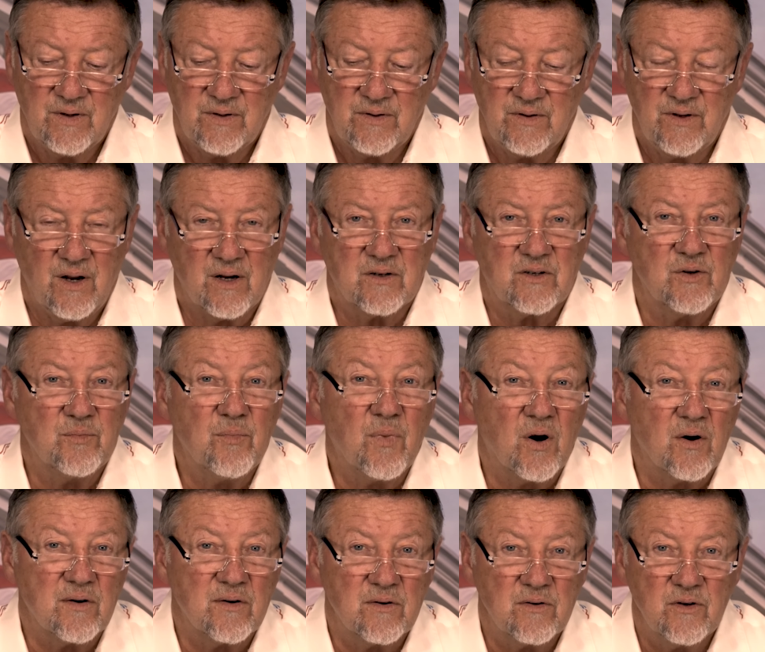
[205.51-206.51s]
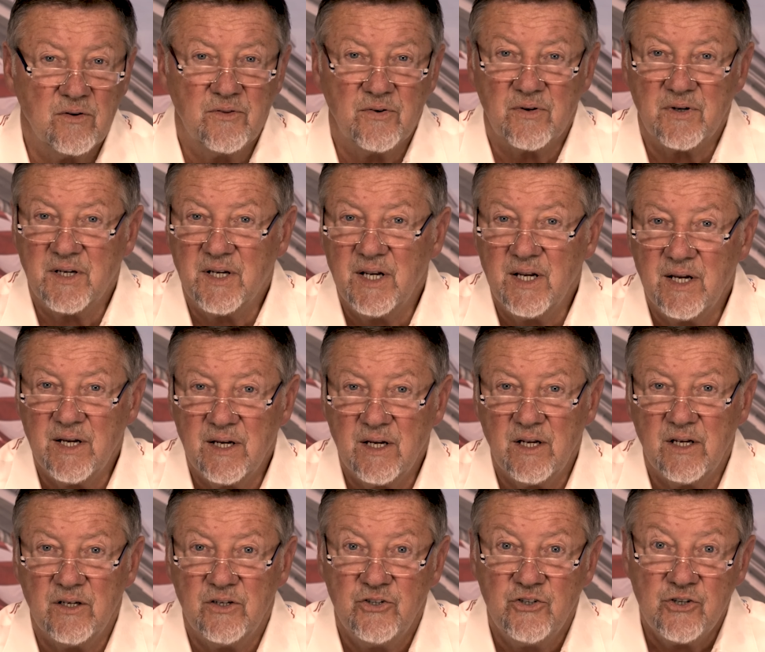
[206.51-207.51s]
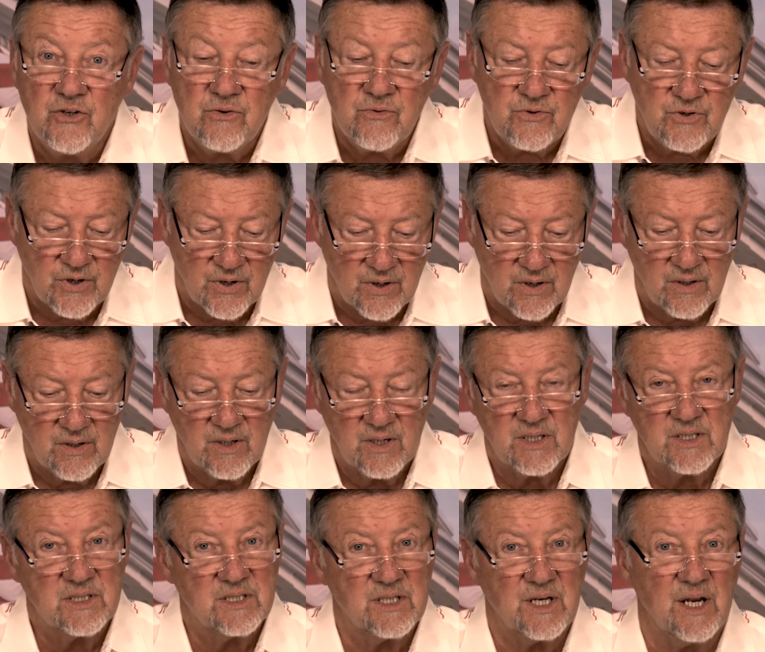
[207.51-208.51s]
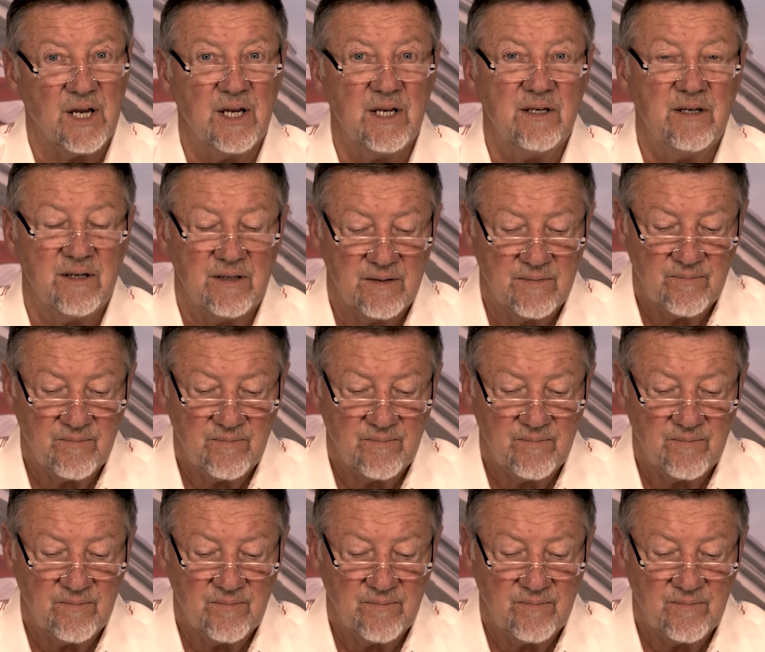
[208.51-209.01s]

Dr. Martin Luther King Jr. said,